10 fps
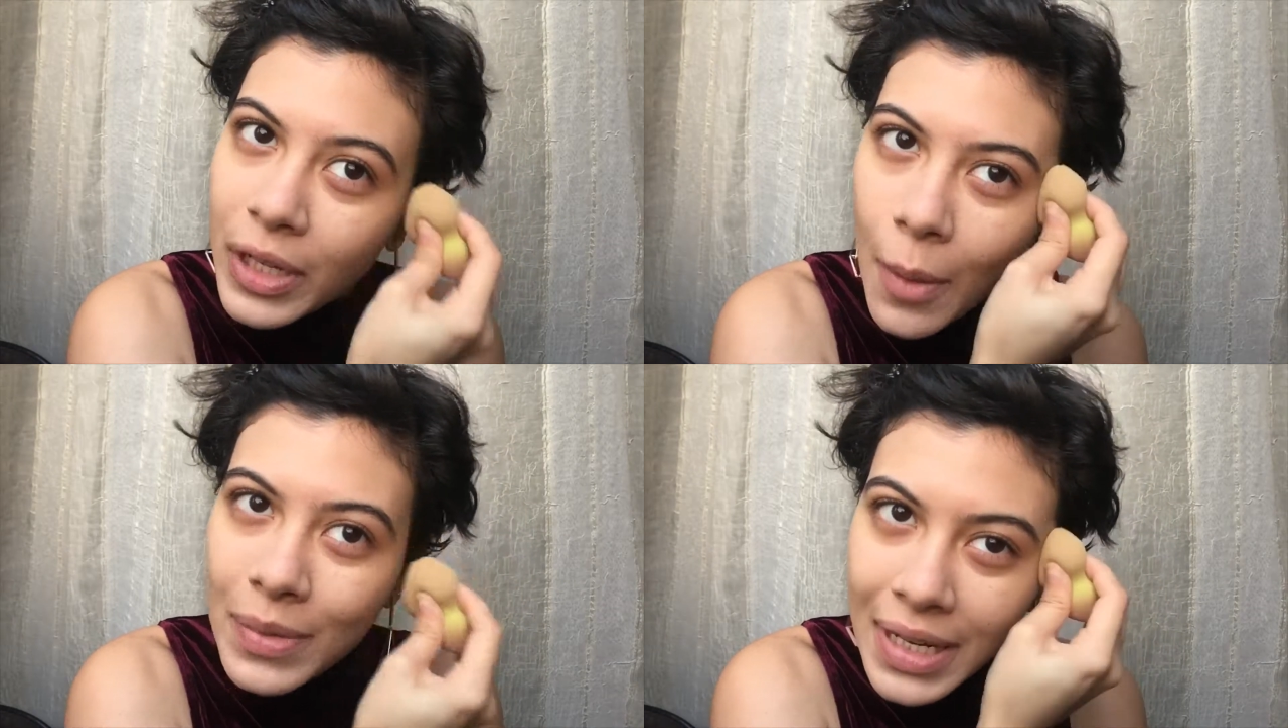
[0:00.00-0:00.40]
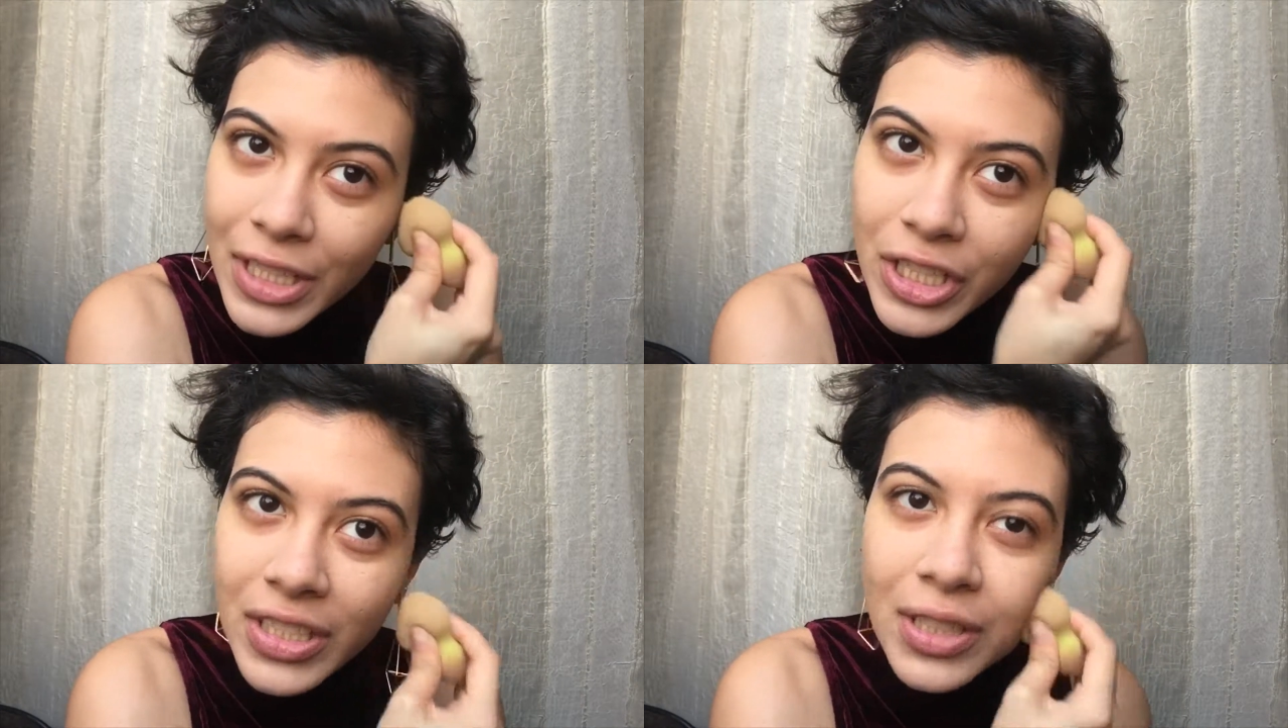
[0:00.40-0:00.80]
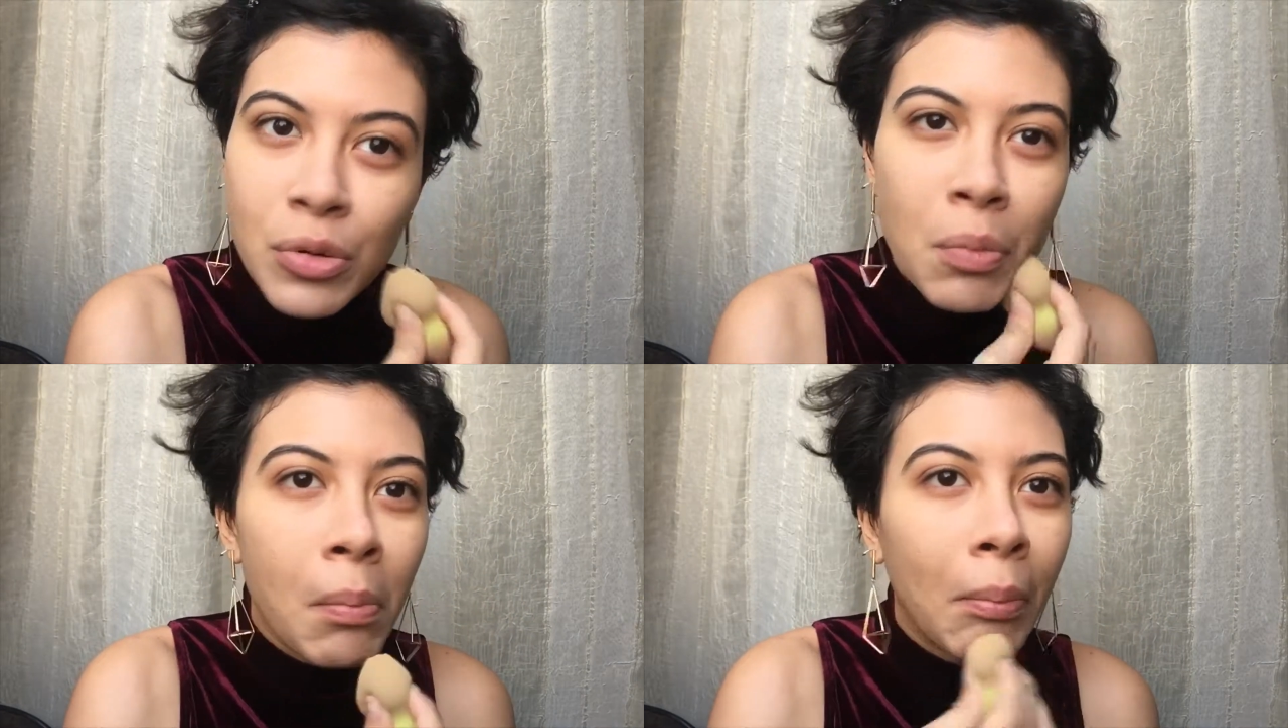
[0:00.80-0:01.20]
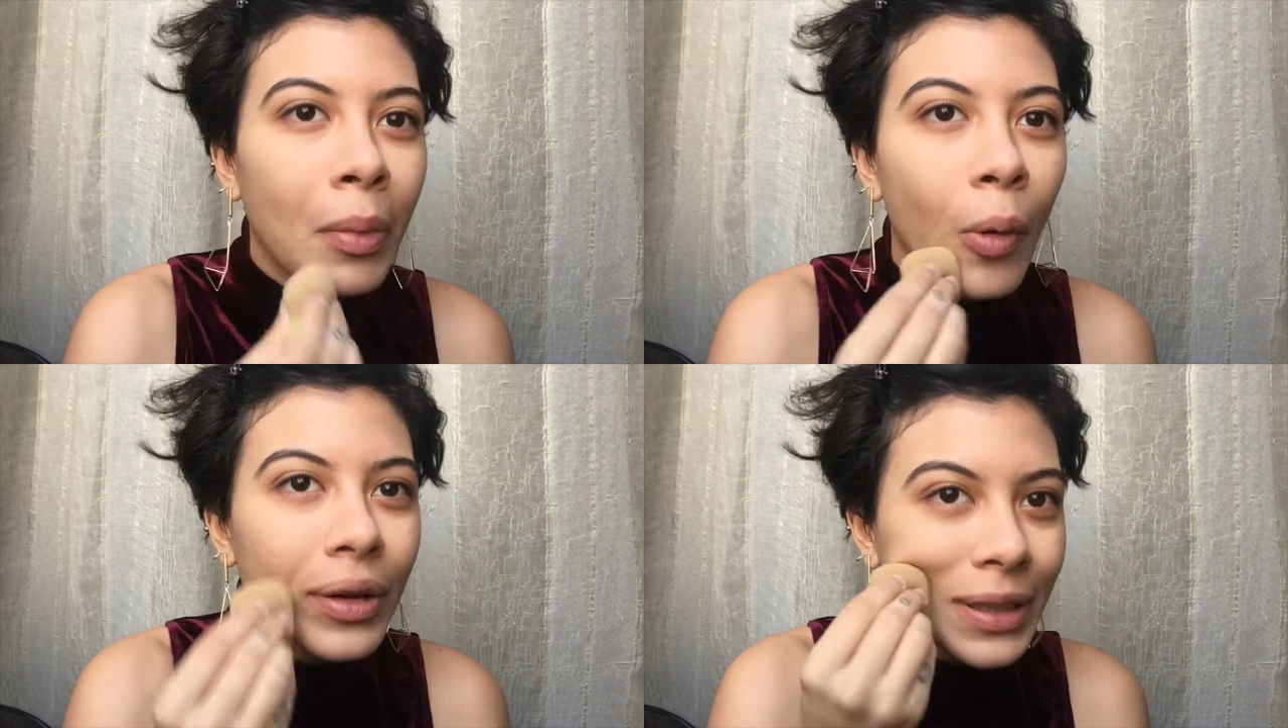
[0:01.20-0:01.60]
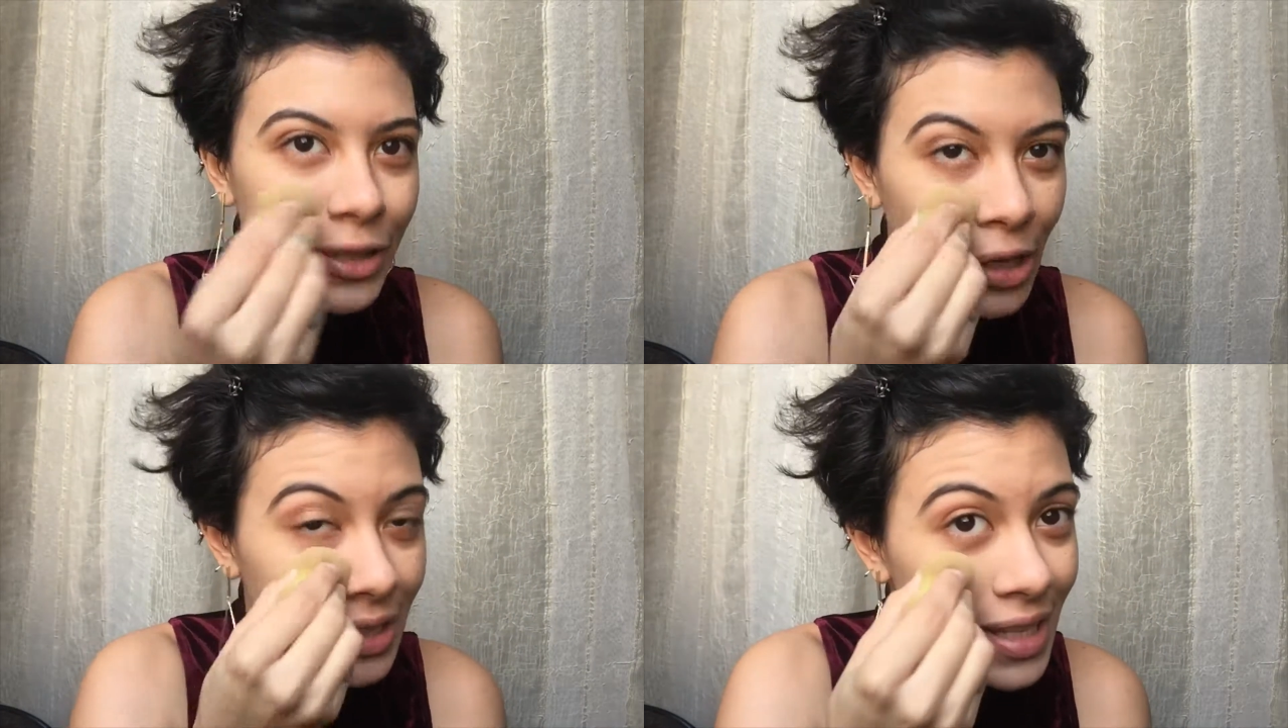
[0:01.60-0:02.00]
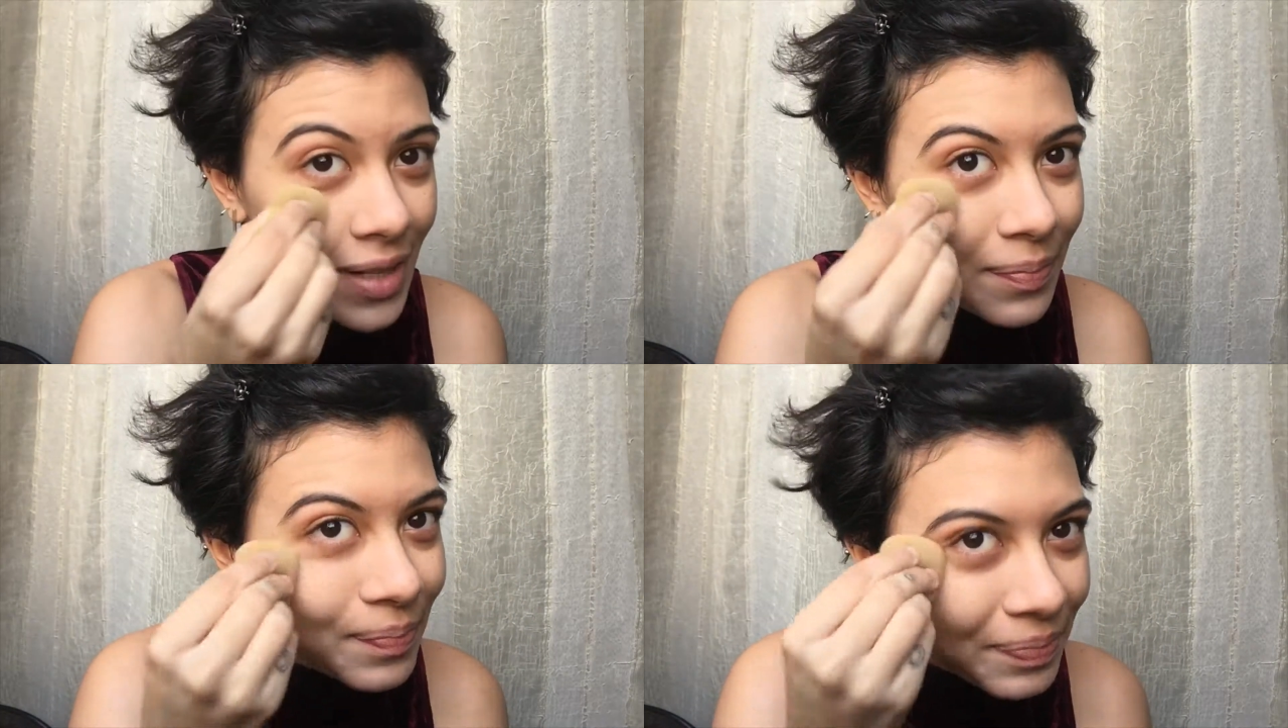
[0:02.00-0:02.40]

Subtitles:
combination oily dry skin.